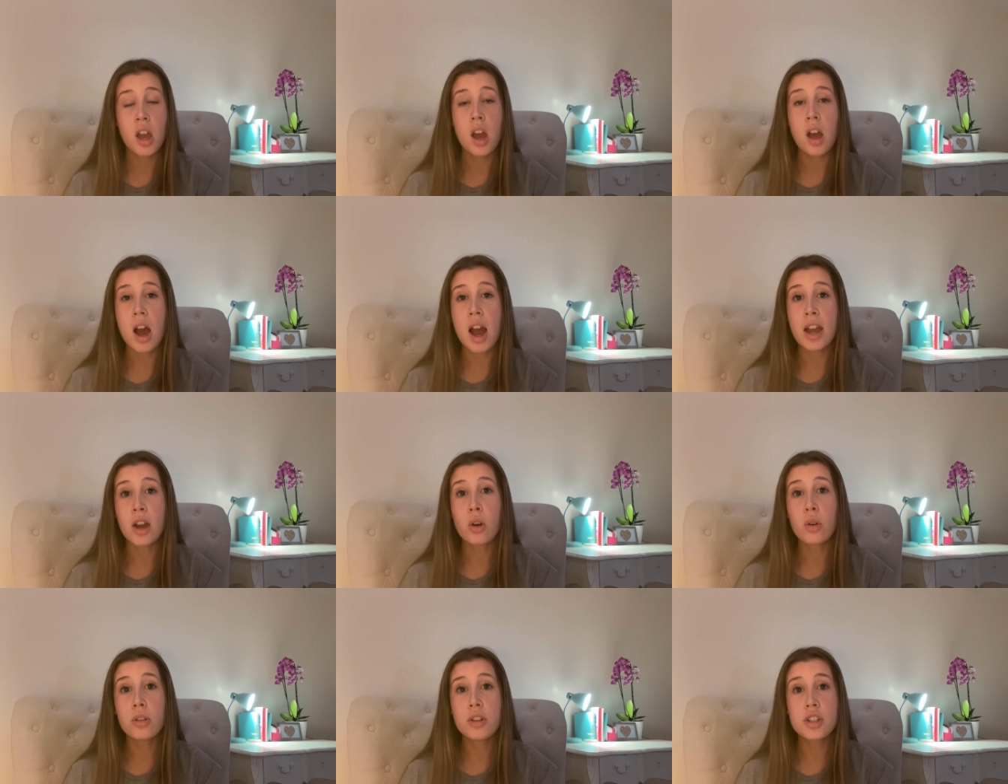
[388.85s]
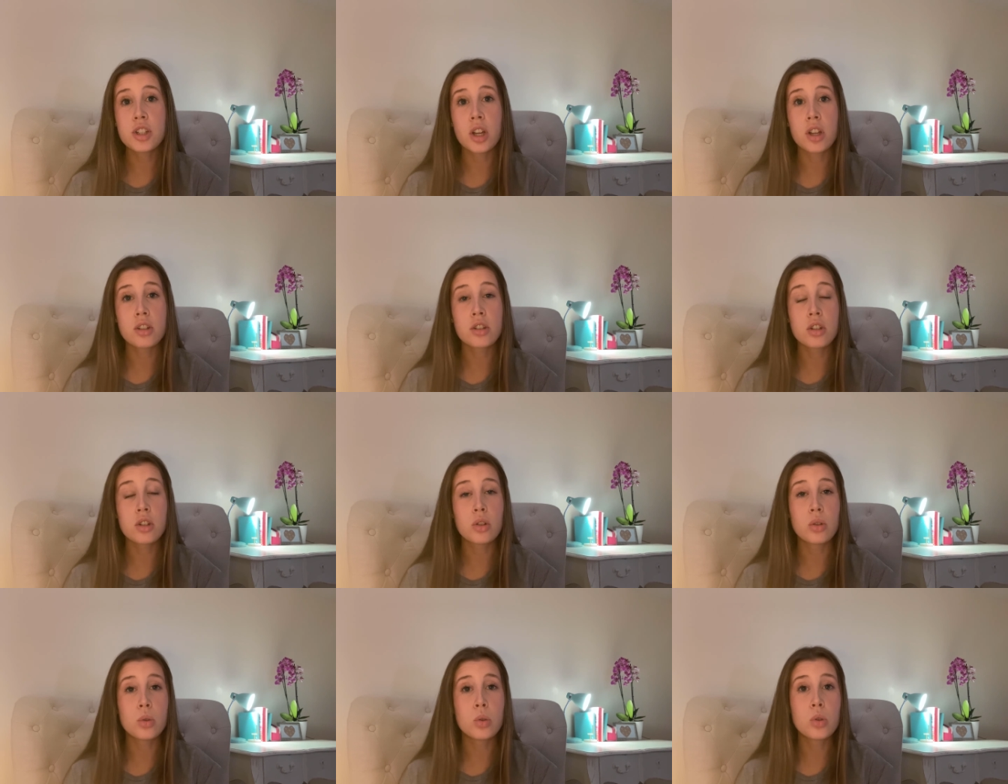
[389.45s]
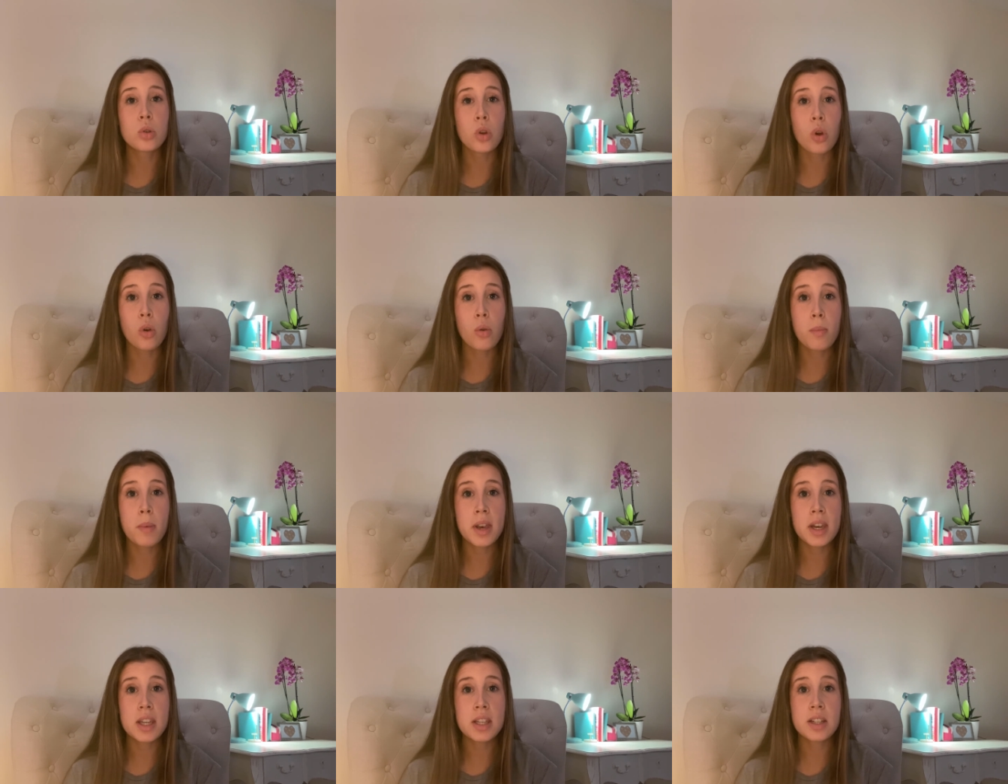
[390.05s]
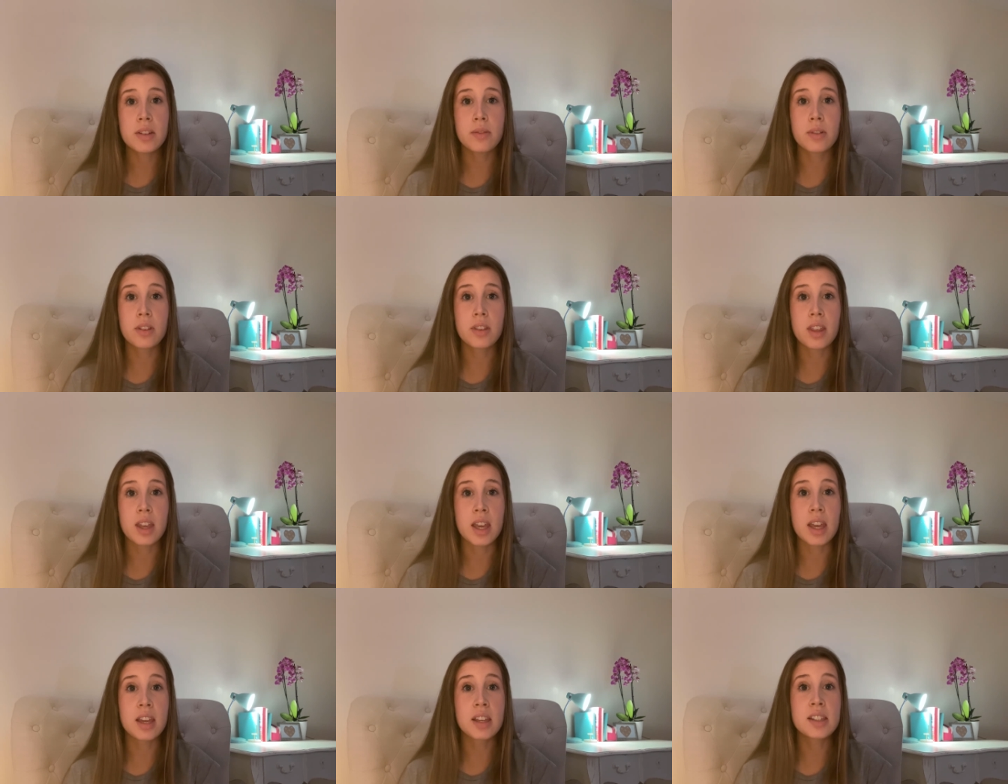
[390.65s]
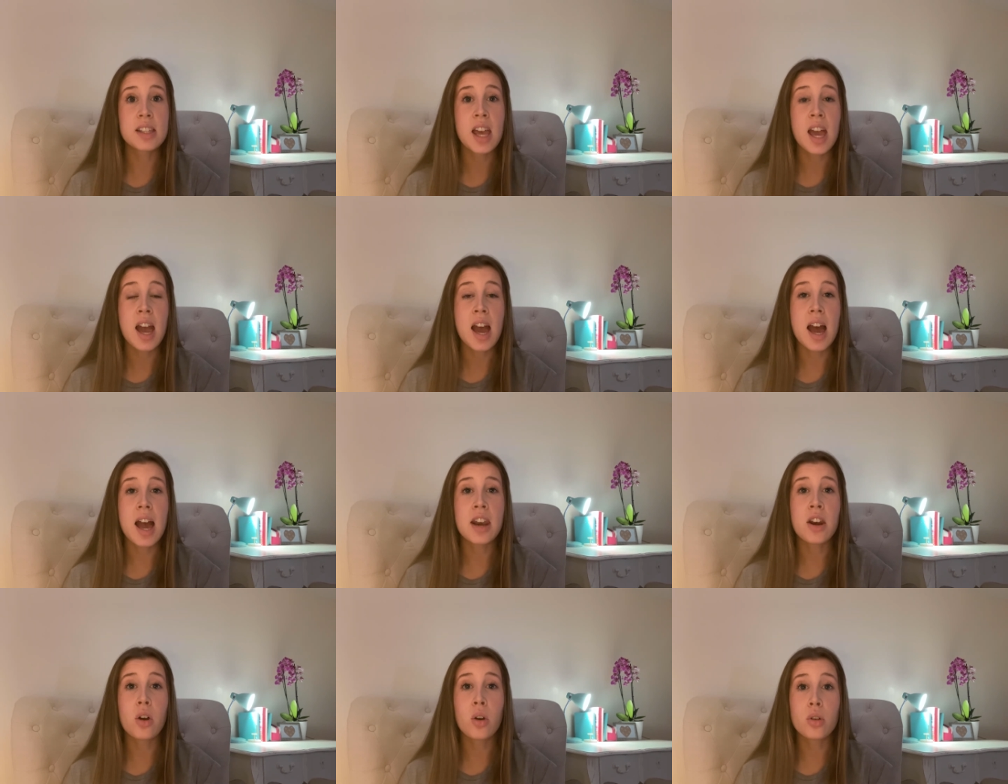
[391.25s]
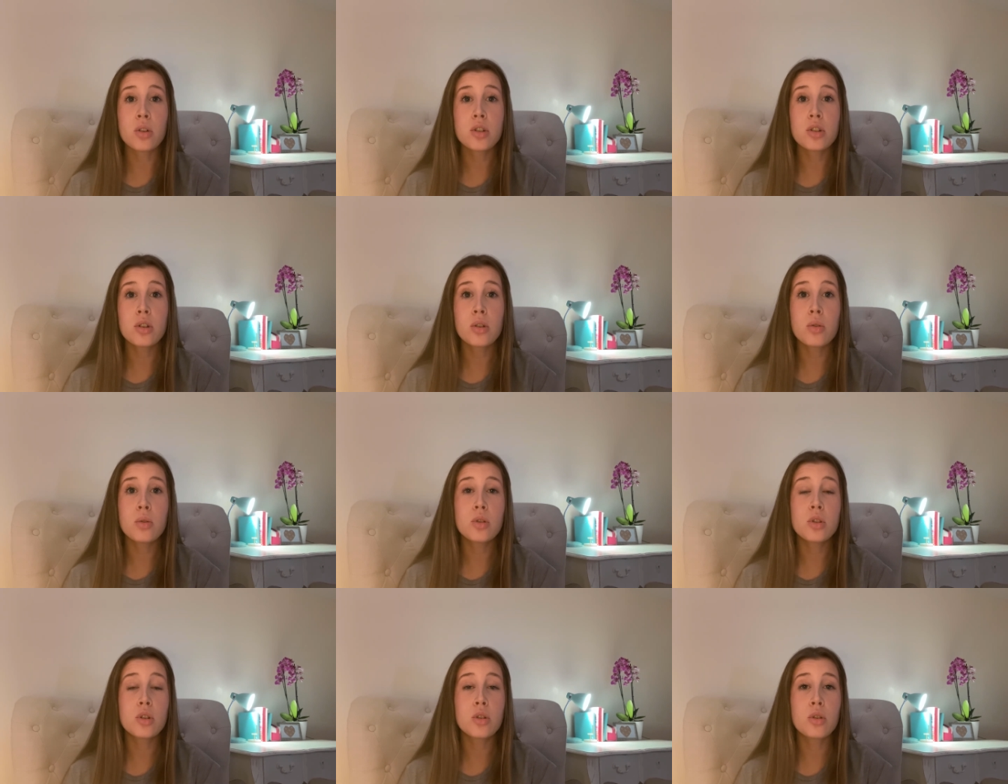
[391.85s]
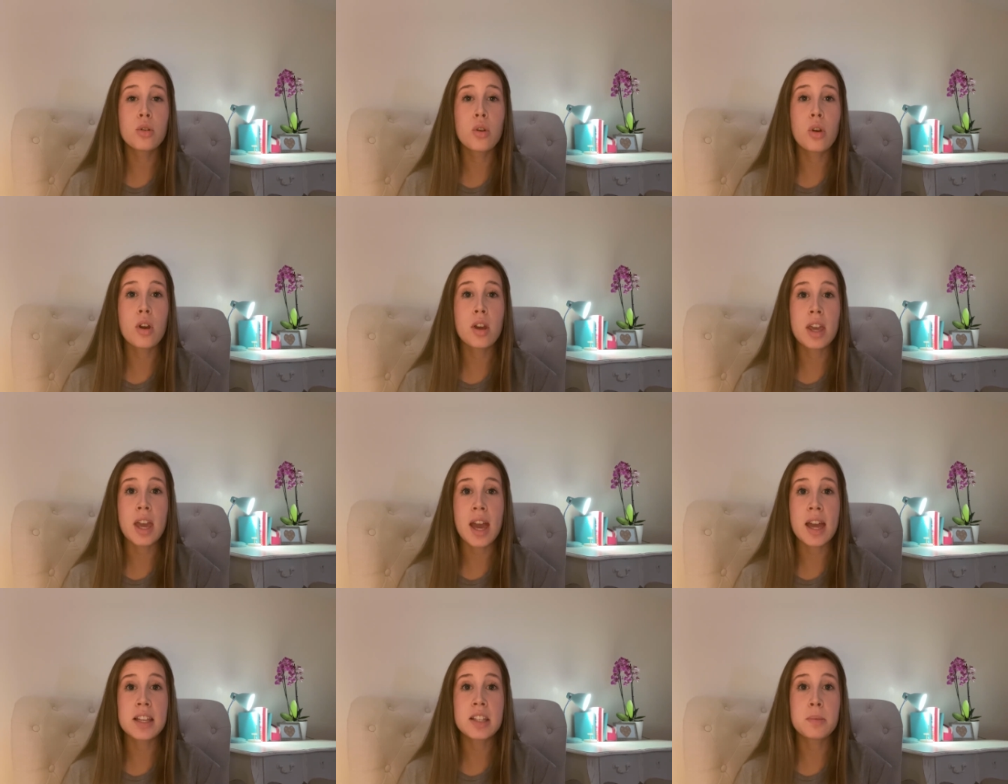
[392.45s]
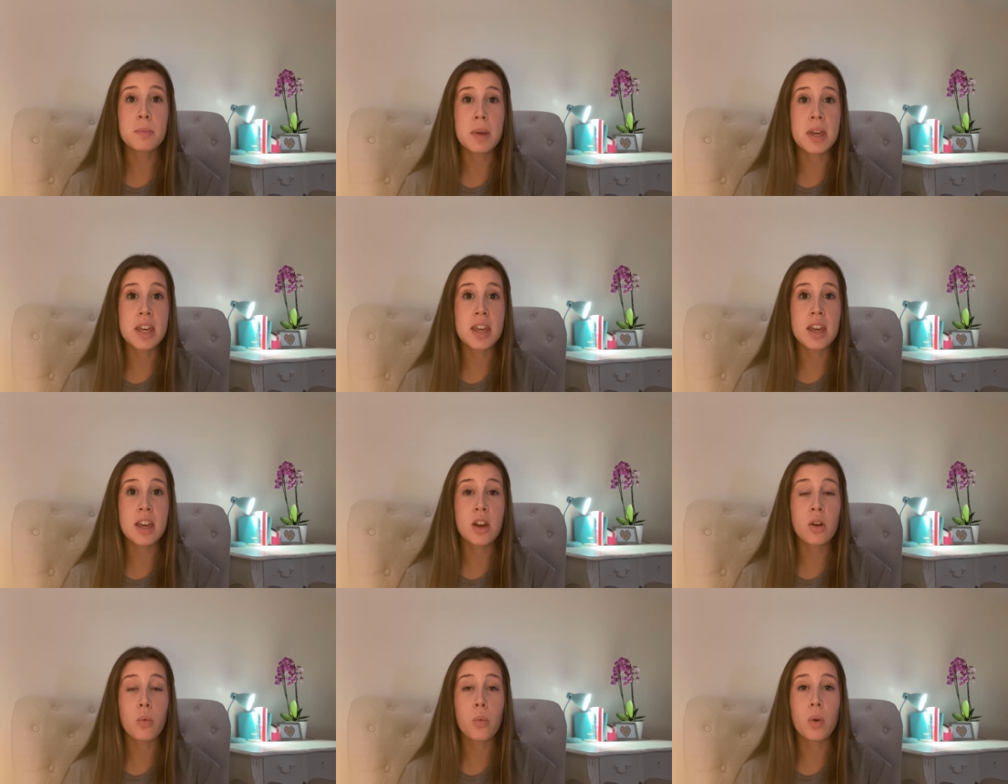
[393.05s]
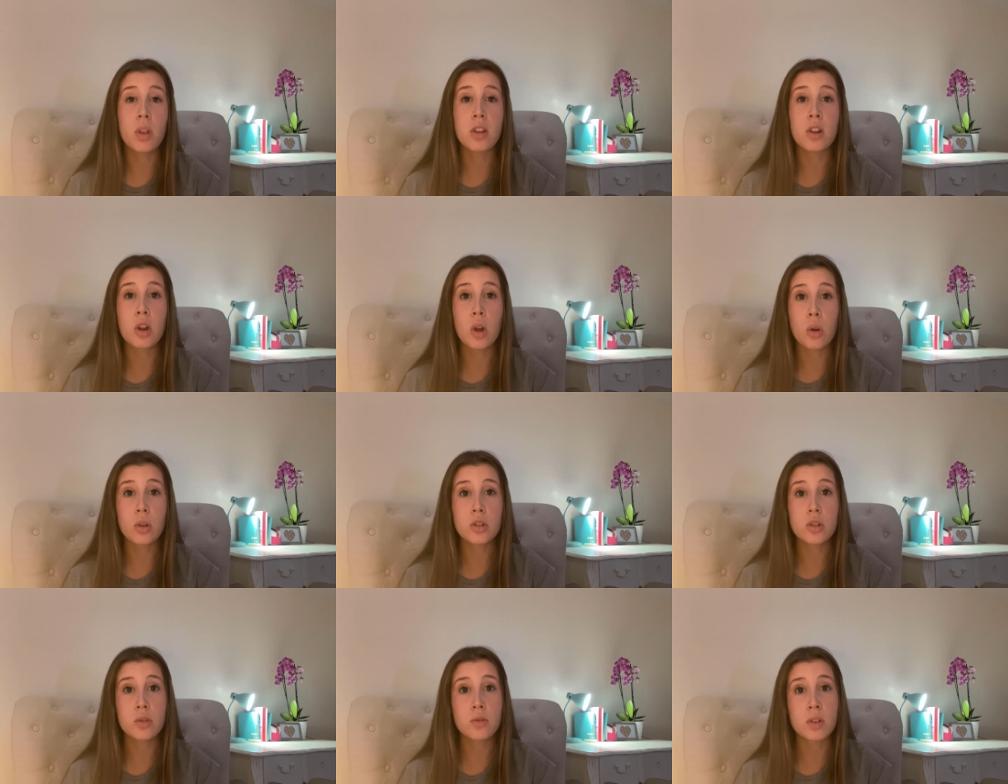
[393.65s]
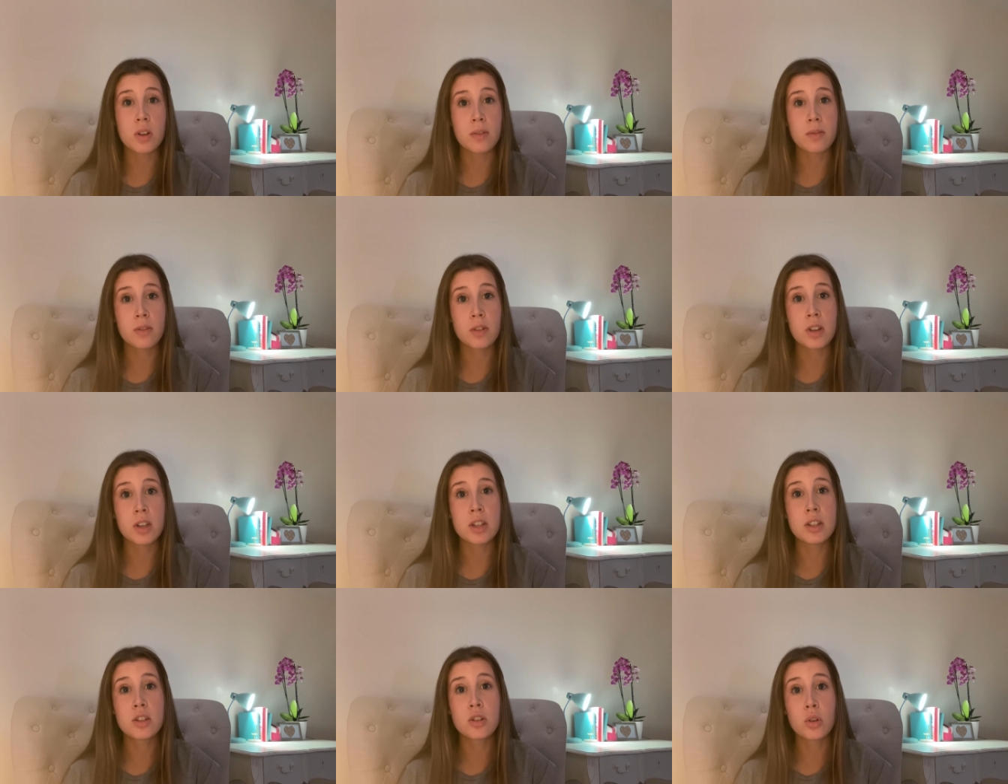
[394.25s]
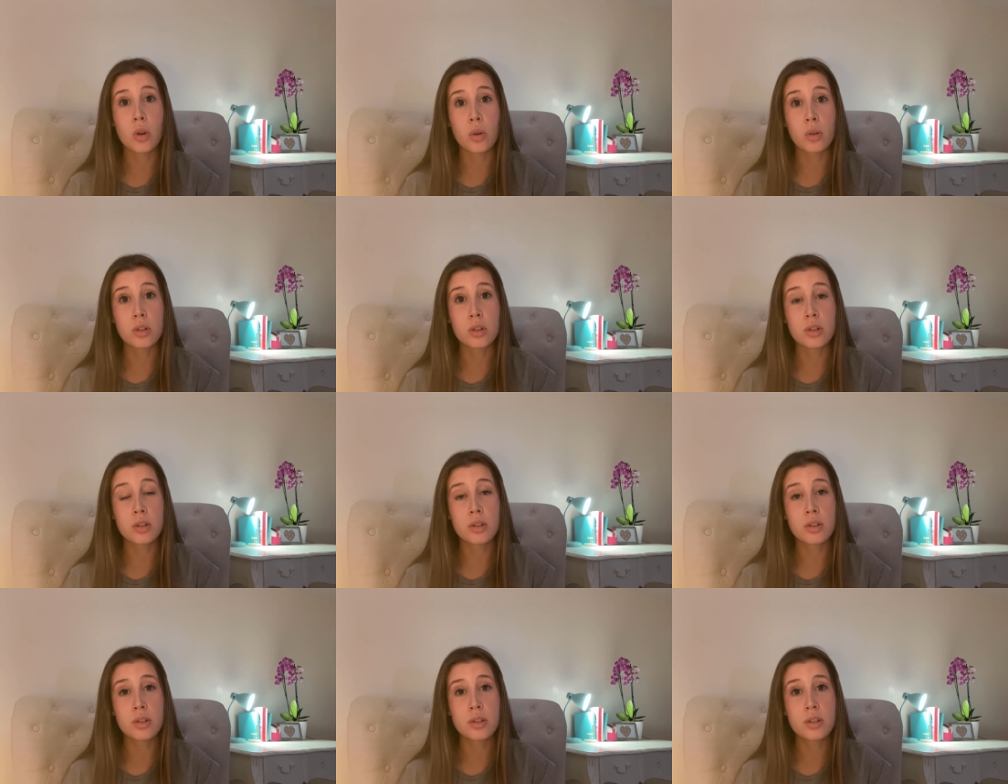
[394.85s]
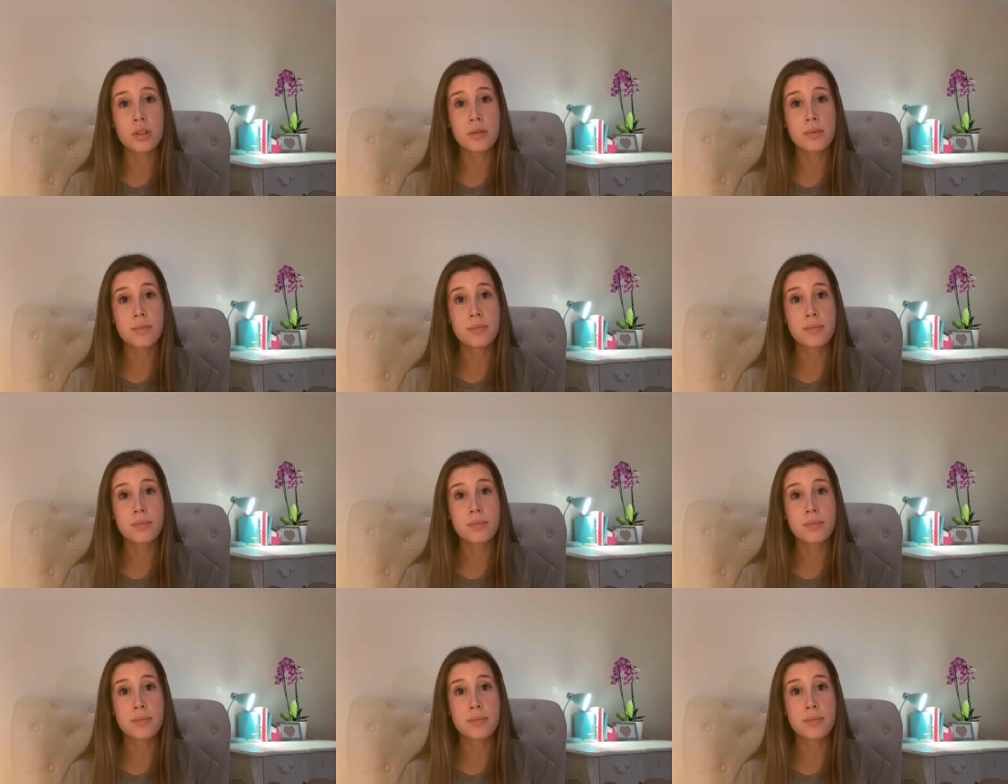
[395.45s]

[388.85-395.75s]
I got the chance to do so many different things and also to get speaking with lots of different doctors.